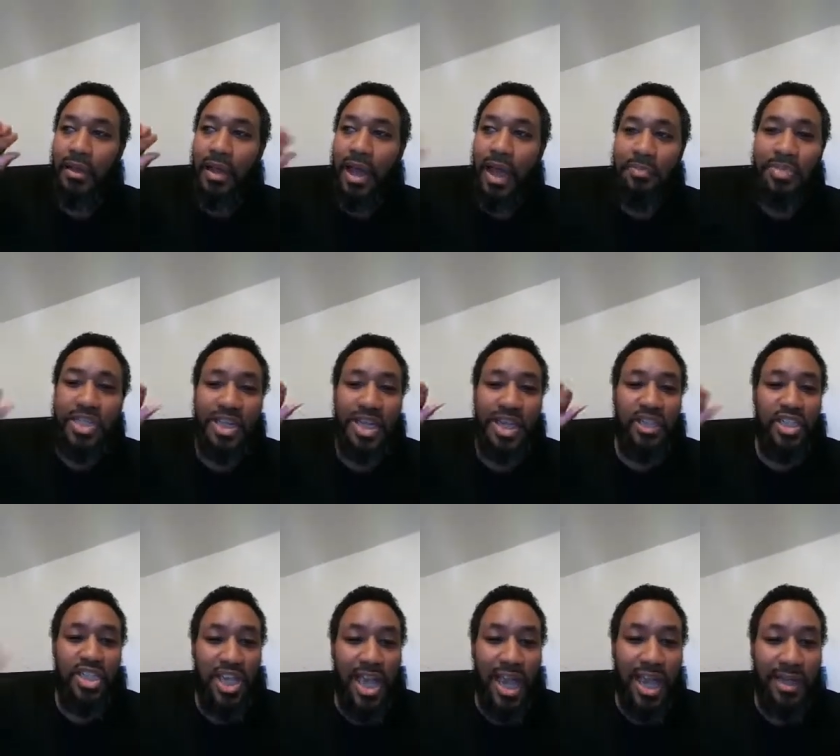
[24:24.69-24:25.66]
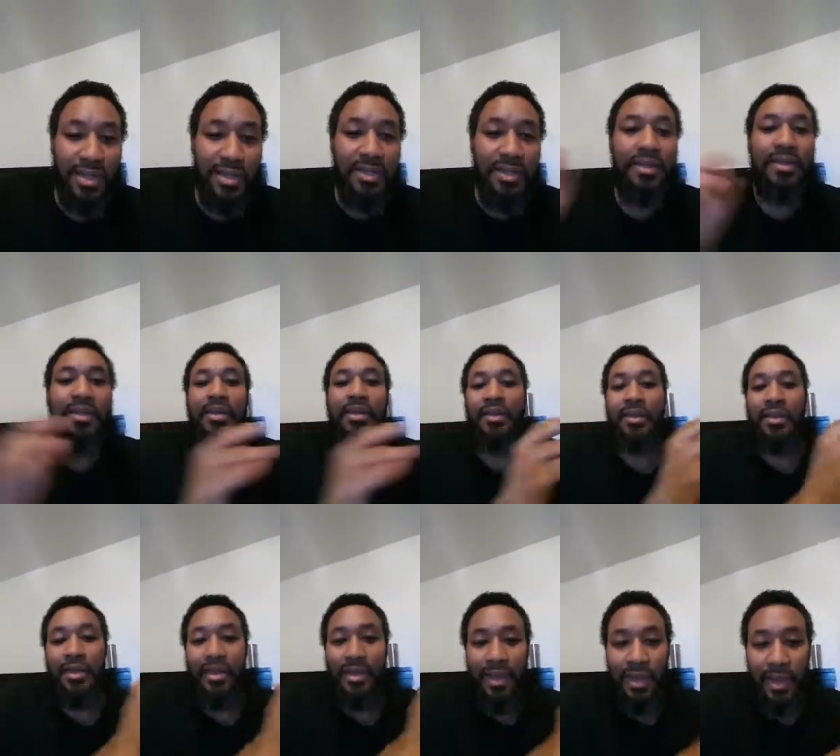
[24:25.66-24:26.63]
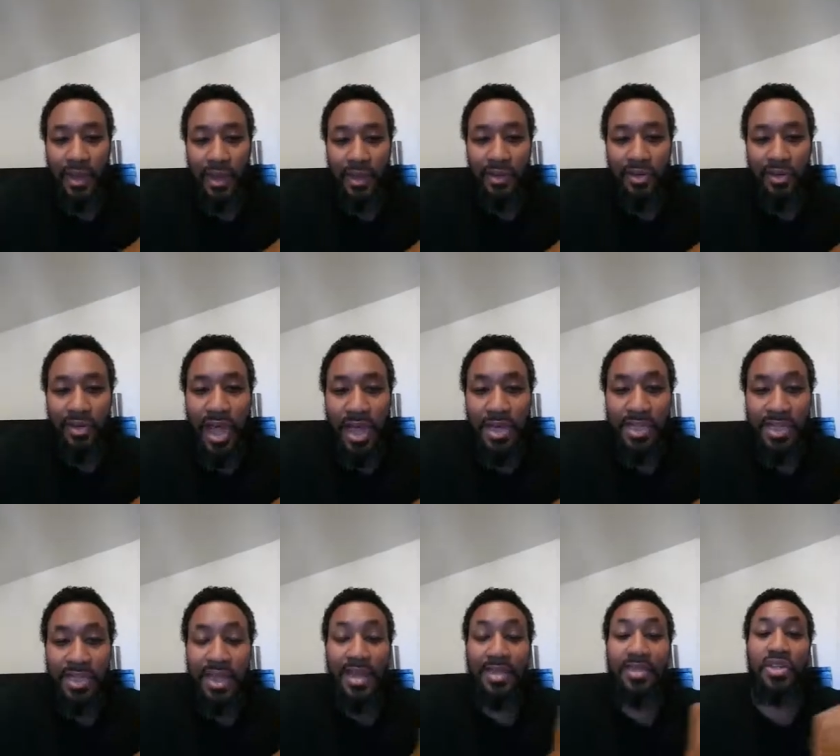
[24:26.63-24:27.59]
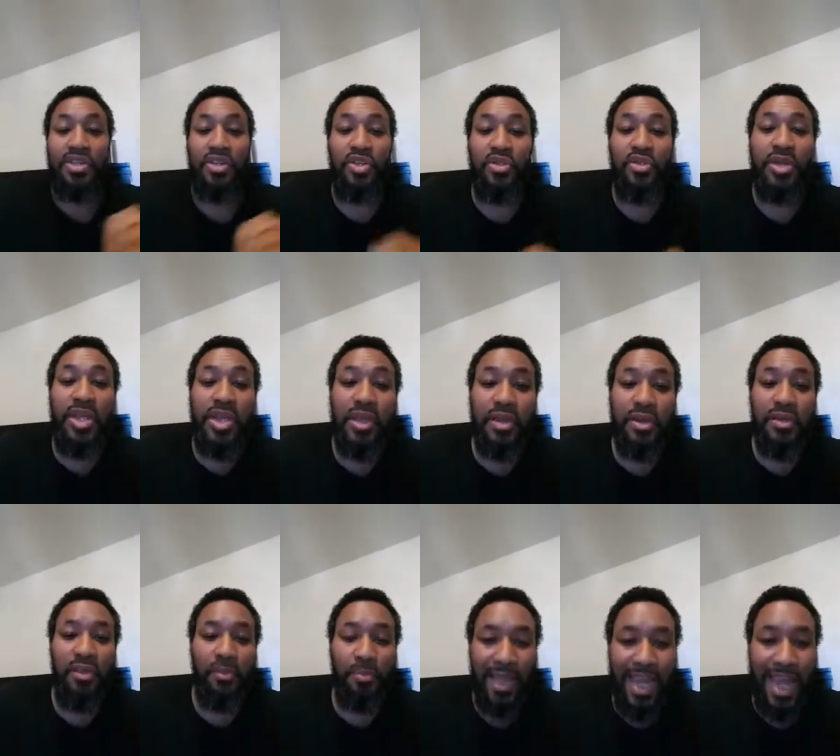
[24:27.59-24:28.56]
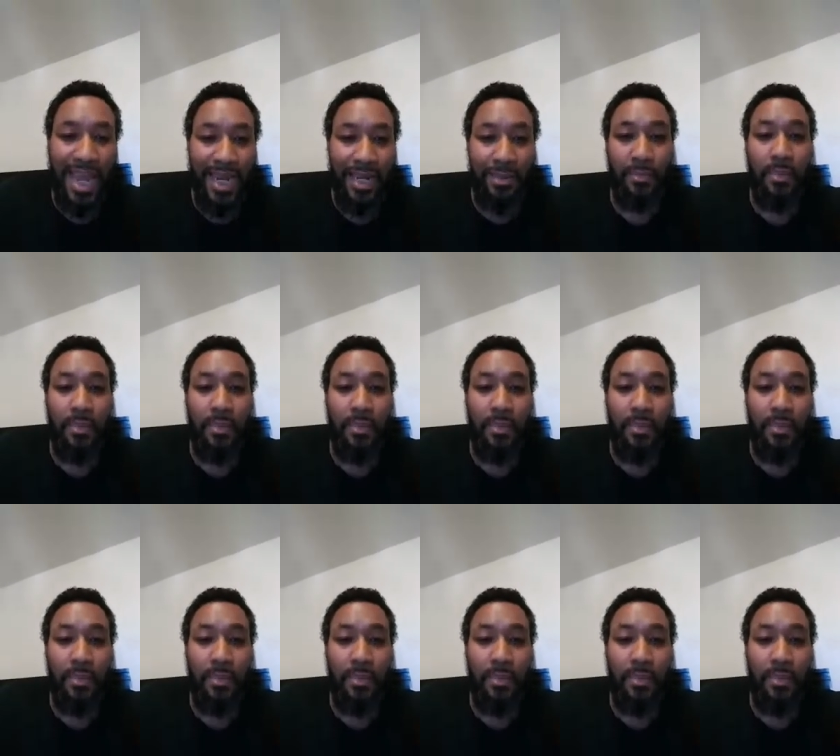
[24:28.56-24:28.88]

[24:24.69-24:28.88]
I'm saying China and United States. You hear the blame.